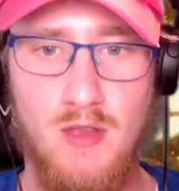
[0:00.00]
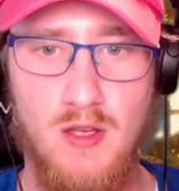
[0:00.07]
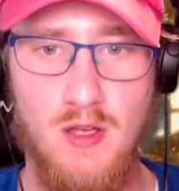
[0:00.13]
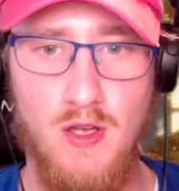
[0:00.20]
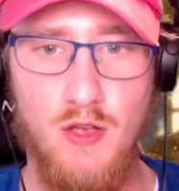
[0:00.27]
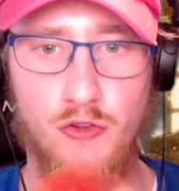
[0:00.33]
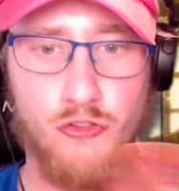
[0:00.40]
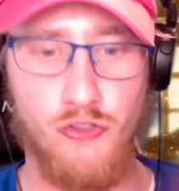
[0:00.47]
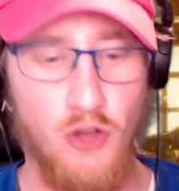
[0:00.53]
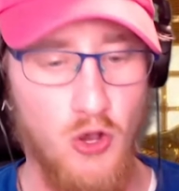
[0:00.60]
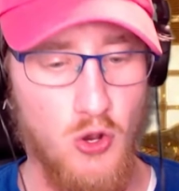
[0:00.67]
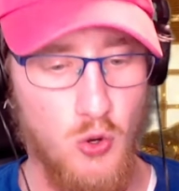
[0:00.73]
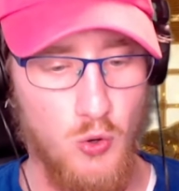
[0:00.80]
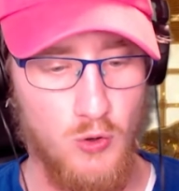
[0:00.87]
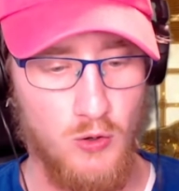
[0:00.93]

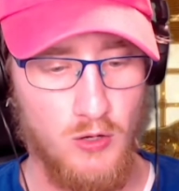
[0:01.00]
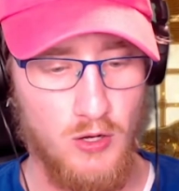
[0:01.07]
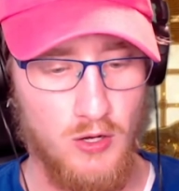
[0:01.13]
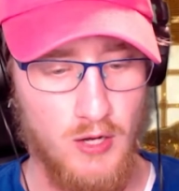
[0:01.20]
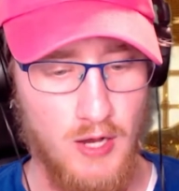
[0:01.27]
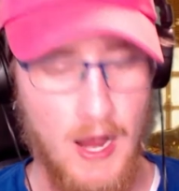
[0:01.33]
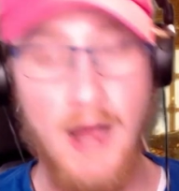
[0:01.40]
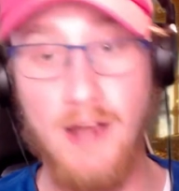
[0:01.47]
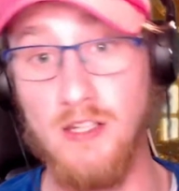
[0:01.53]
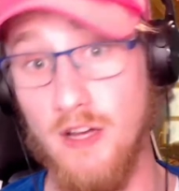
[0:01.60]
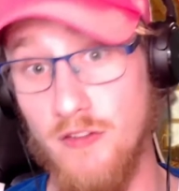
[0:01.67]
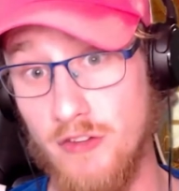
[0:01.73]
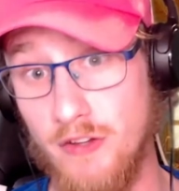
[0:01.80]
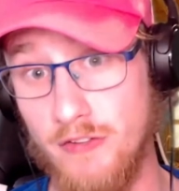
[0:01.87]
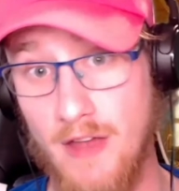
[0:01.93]
So I
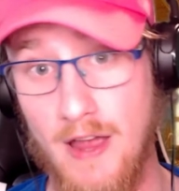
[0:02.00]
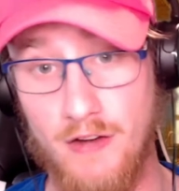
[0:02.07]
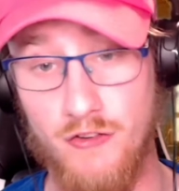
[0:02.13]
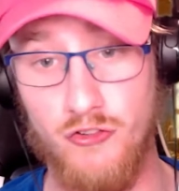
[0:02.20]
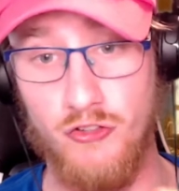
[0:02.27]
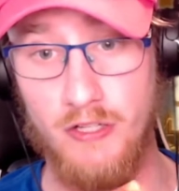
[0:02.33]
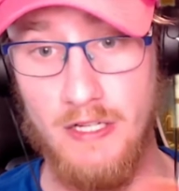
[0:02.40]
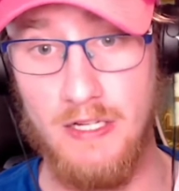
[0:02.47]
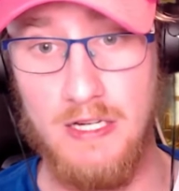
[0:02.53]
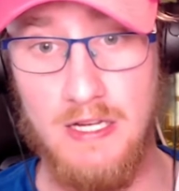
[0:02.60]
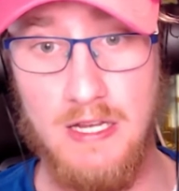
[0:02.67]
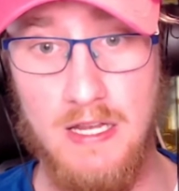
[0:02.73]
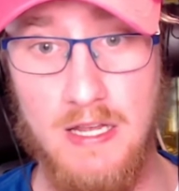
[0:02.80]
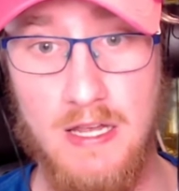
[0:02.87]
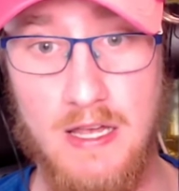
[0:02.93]
love this actually.
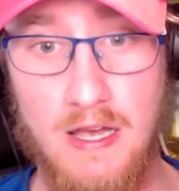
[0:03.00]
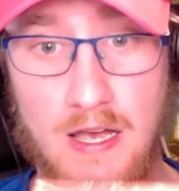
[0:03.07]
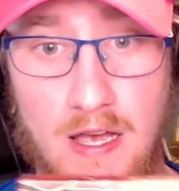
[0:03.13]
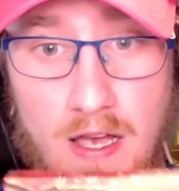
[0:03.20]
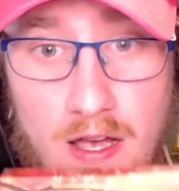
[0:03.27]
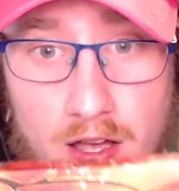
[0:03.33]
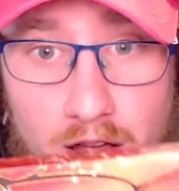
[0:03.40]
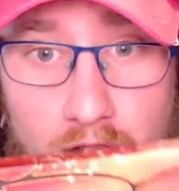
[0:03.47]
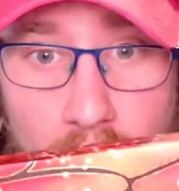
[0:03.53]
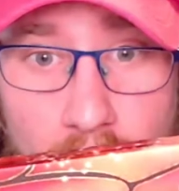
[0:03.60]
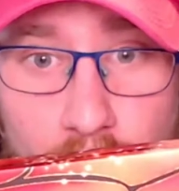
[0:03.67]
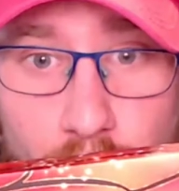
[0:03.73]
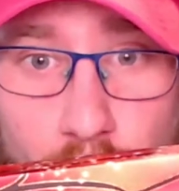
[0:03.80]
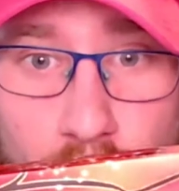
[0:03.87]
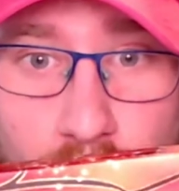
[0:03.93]

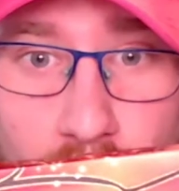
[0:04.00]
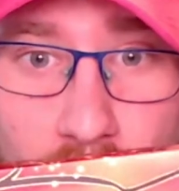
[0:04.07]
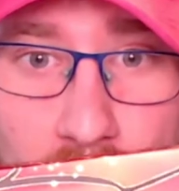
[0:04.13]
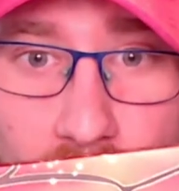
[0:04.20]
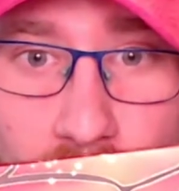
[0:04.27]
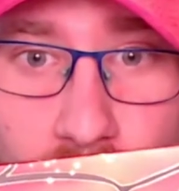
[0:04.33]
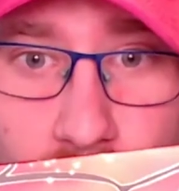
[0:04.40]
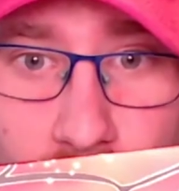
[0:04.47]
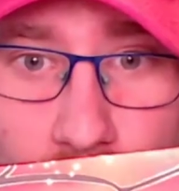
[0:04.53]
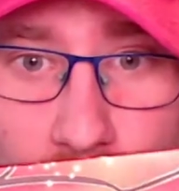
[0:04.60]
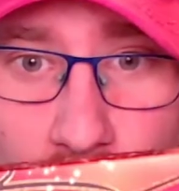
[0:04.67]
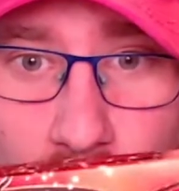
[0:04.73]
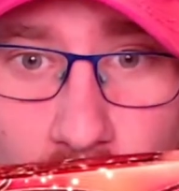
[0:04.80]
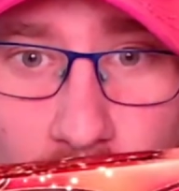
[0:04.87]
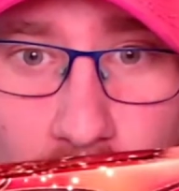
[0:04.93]
As you can see, it's
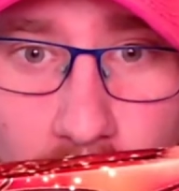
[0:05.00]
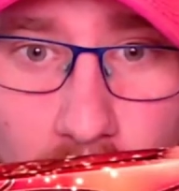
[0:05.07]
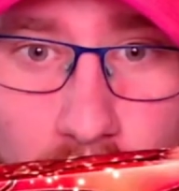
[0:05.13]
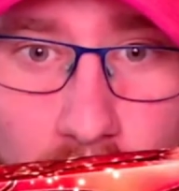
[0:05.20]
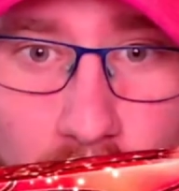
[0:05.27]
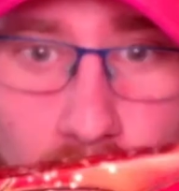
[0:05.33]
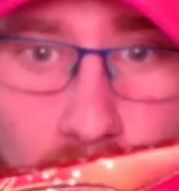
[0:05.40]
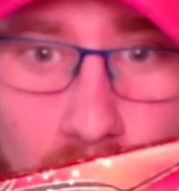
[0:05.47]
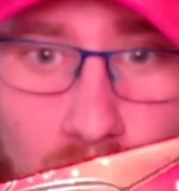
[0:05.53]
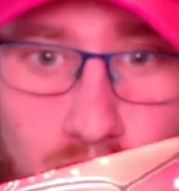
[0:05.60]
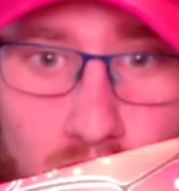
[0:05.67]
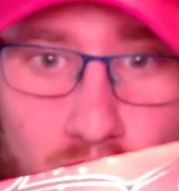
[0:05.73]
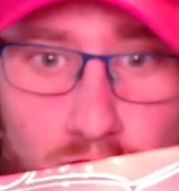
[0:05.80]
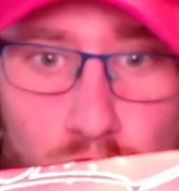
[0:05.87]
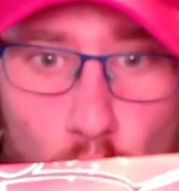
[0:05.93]

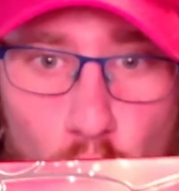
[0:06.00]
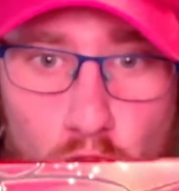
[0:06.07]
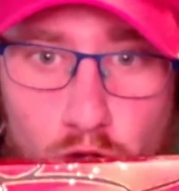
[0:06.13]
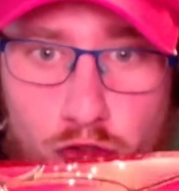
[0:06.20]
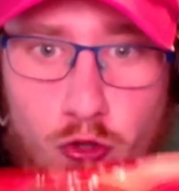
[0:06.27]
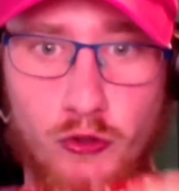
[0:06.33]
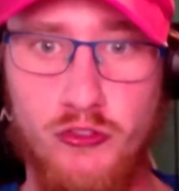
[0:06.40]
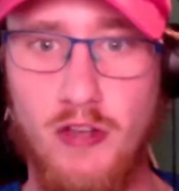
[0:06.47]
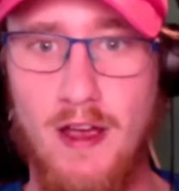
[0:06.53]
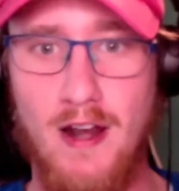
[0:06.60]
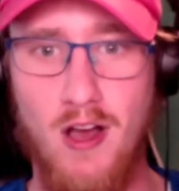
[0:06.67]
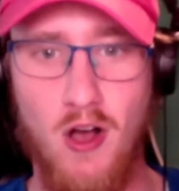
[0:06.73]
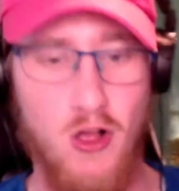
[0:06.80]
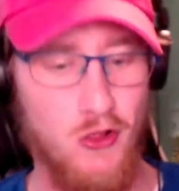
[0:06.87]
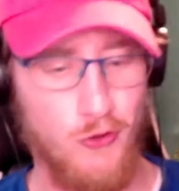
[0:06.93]
got foil, so it's kind
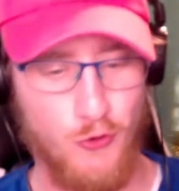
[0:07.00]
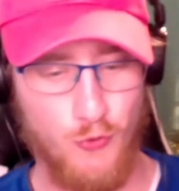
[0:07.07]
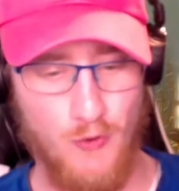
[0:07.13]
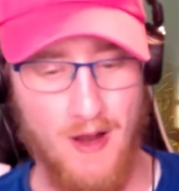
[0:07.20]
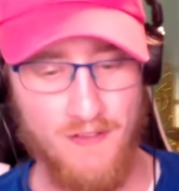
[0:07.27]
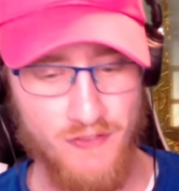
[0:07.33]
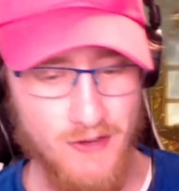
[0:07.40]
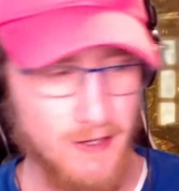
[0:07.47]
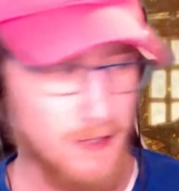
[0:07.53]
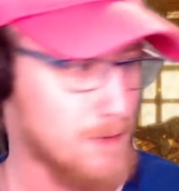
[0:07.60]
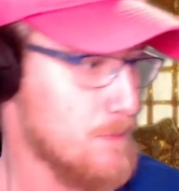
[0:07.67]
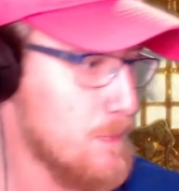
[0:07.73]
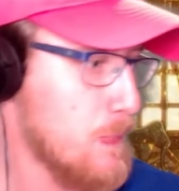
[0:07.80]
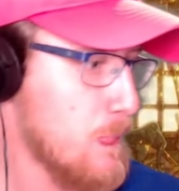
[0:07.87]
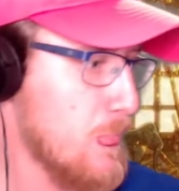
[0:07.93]
of holographic,
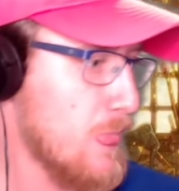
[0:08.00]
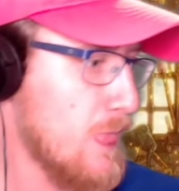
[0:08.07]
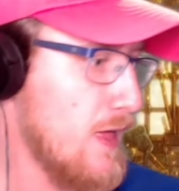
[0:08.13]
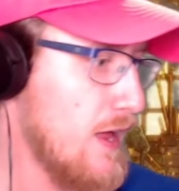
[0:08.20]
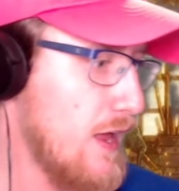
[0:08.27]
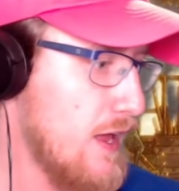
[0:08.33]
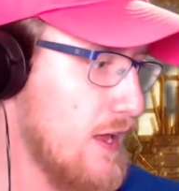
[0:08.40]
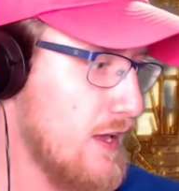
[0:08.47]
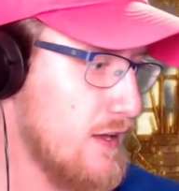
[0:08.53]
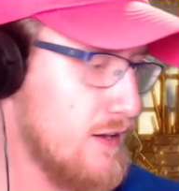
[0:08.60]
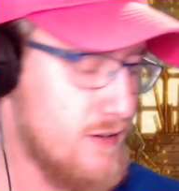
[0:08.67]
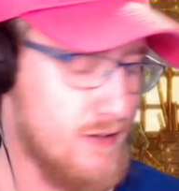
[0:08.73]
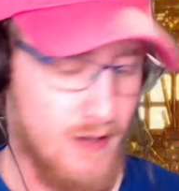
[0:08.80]
and